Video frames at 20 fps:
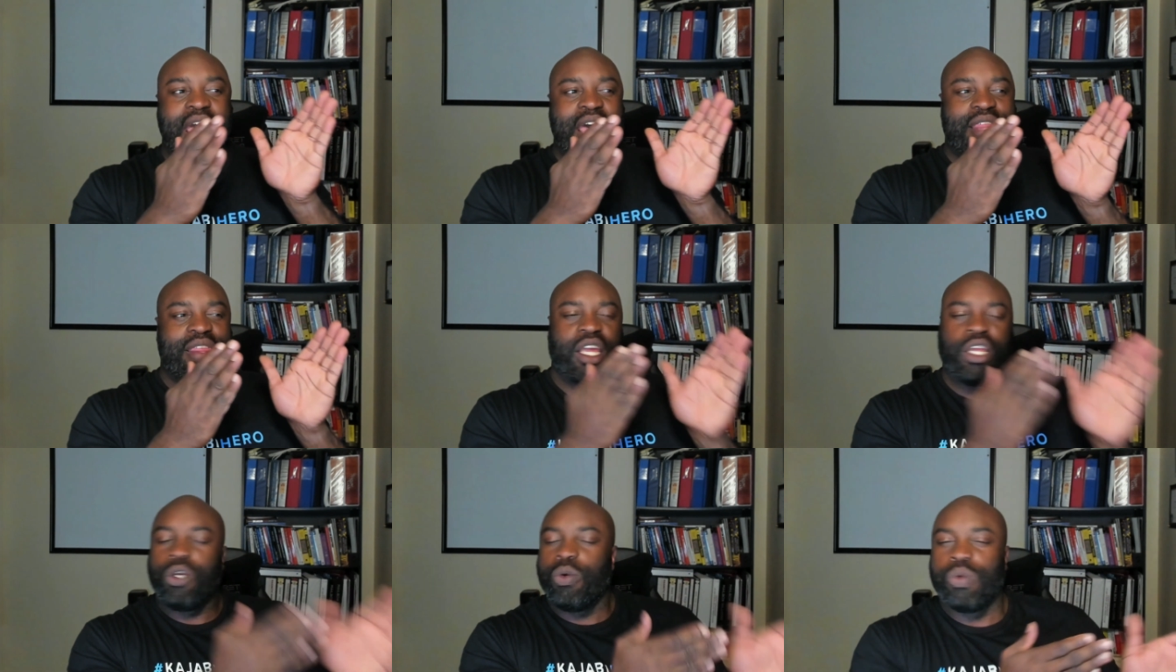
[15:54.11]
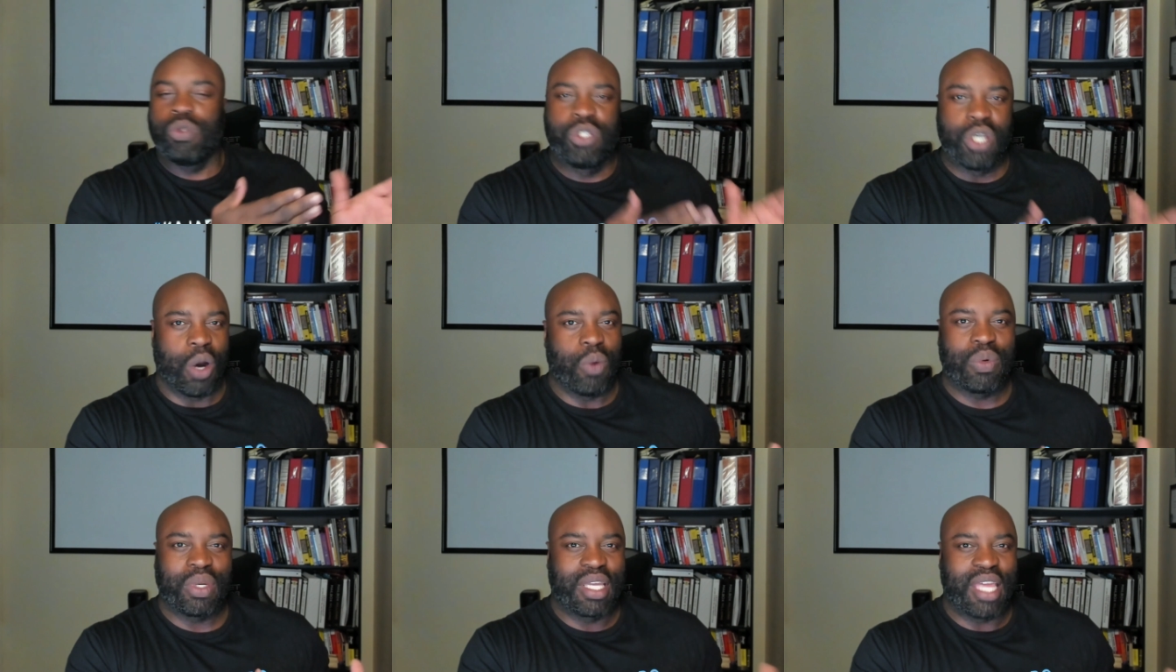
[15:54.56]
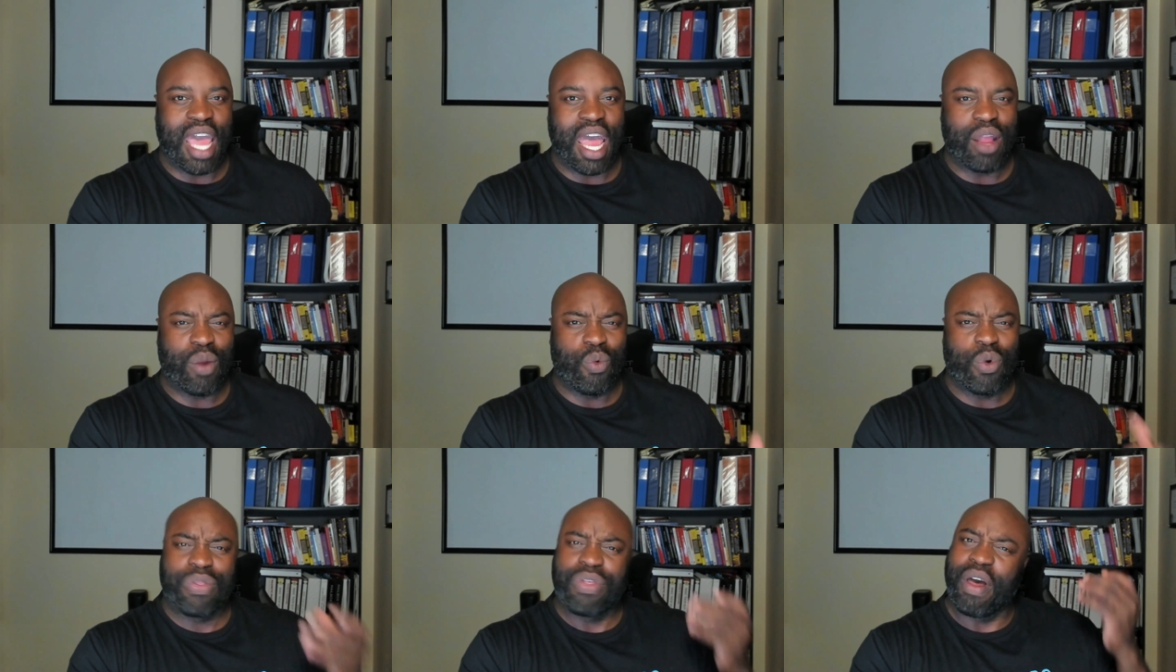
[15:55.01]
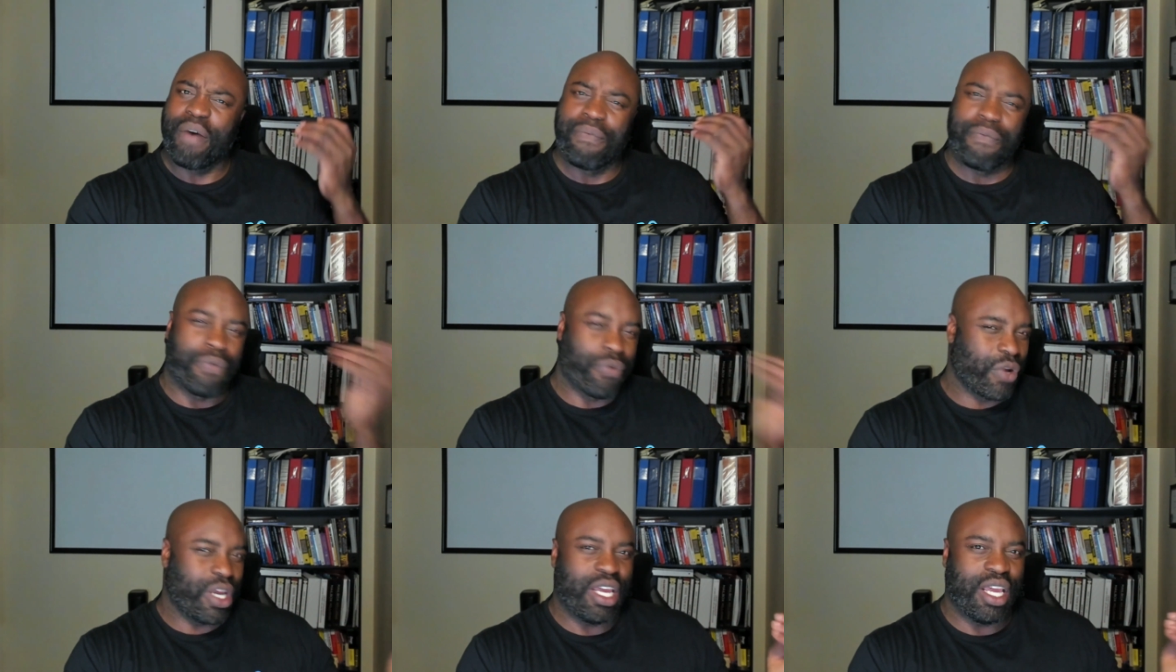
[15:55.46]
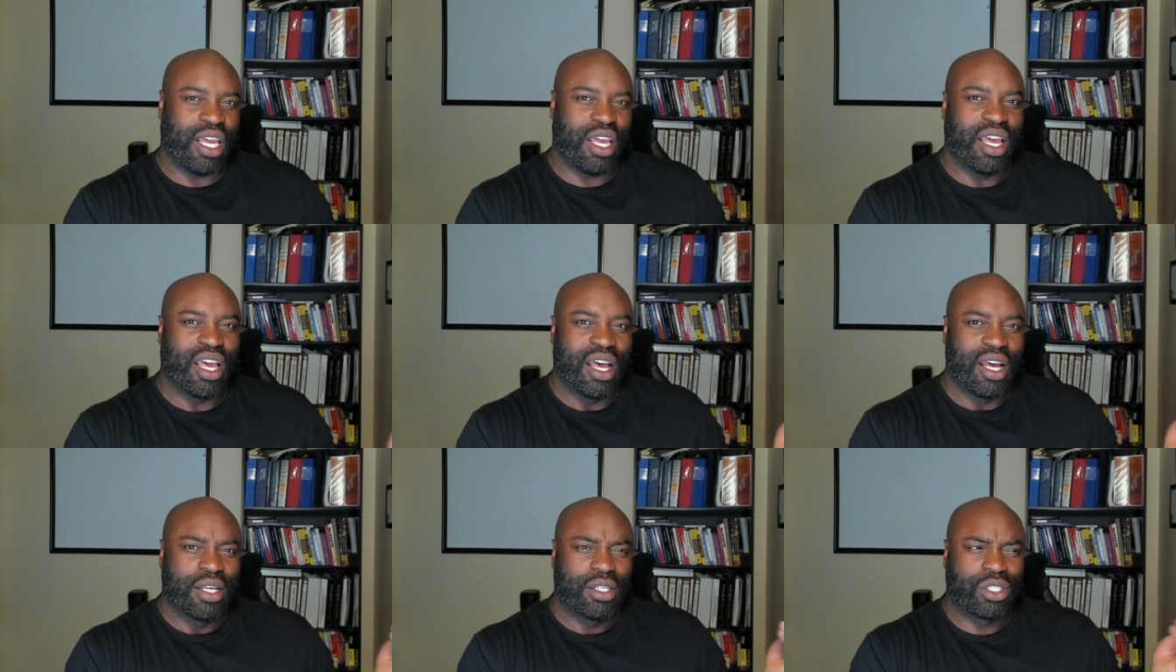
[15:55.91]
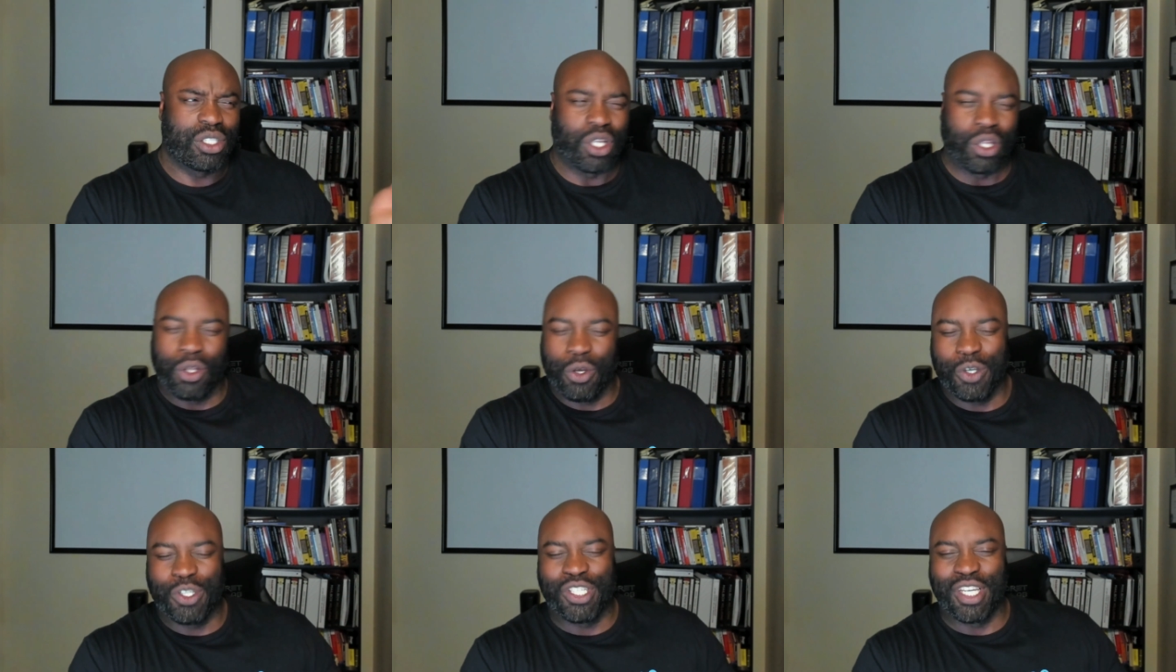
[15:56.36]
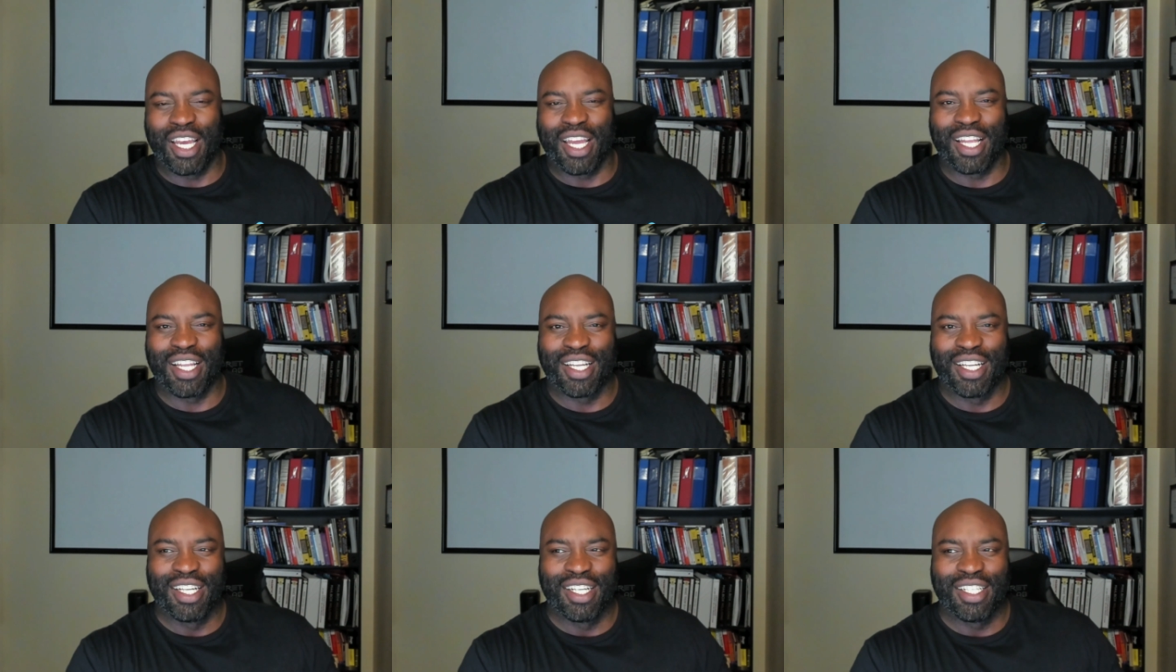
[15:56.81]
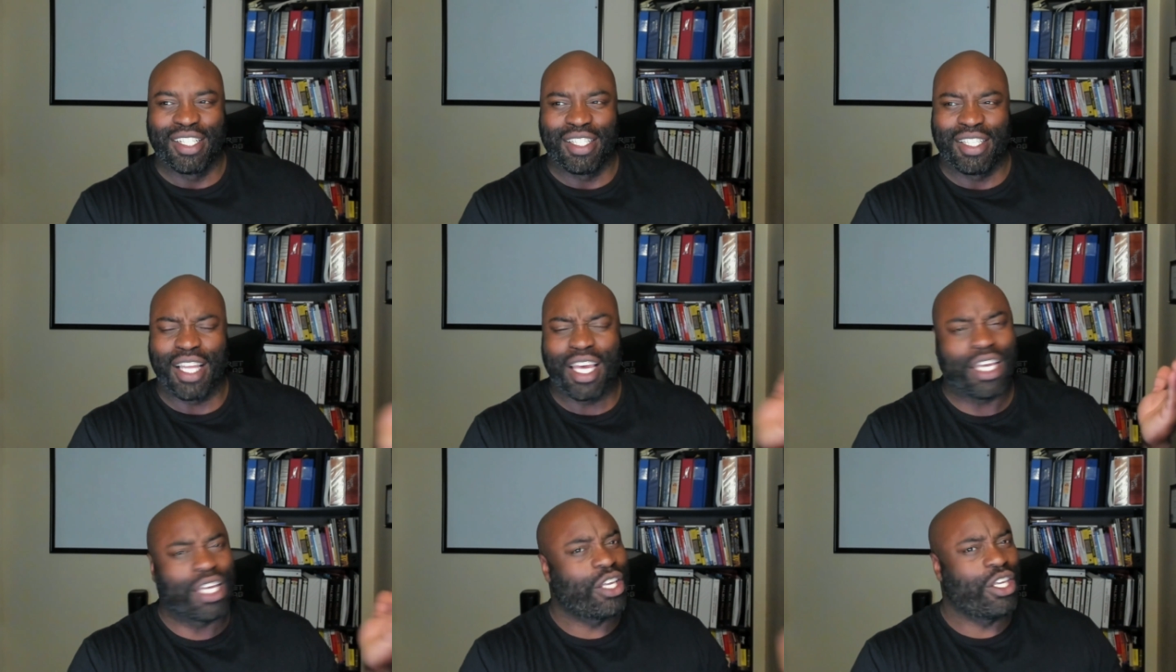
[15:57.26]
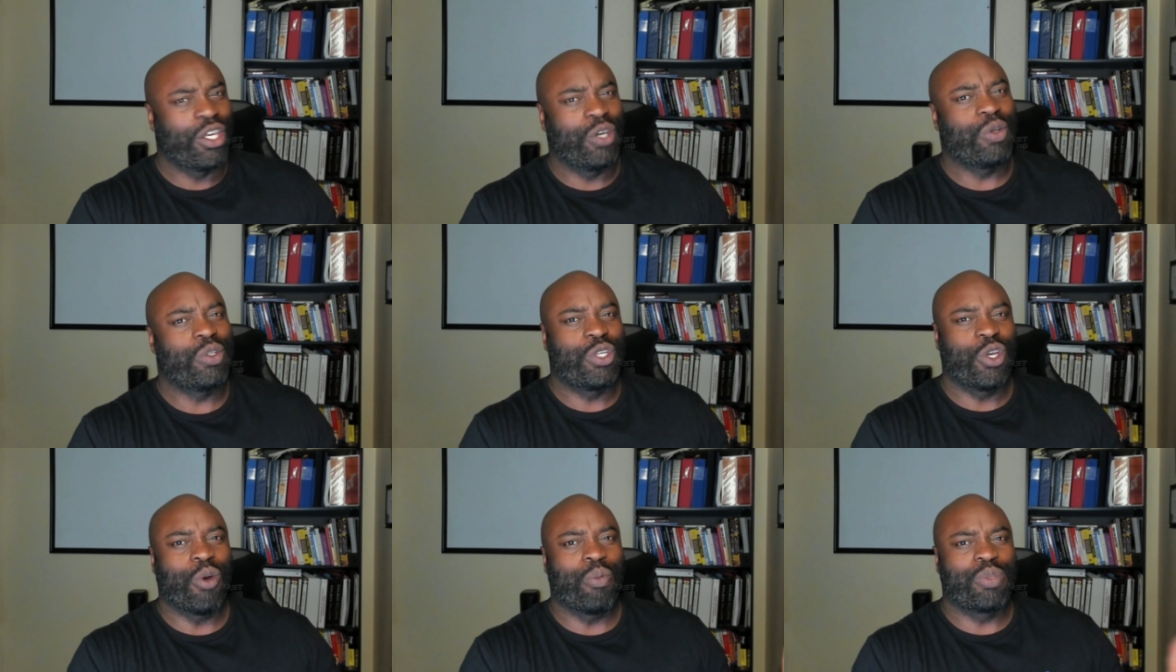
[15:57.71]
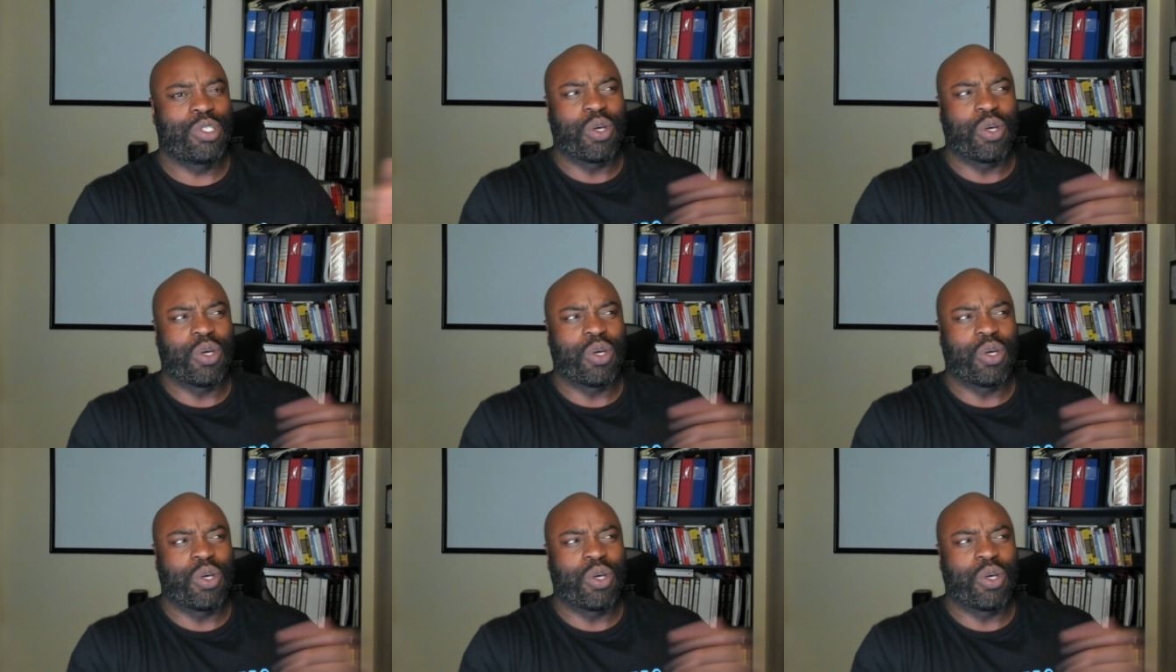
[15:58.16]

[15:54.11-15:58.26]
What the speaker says: that you don't get with a free solution like YouTube.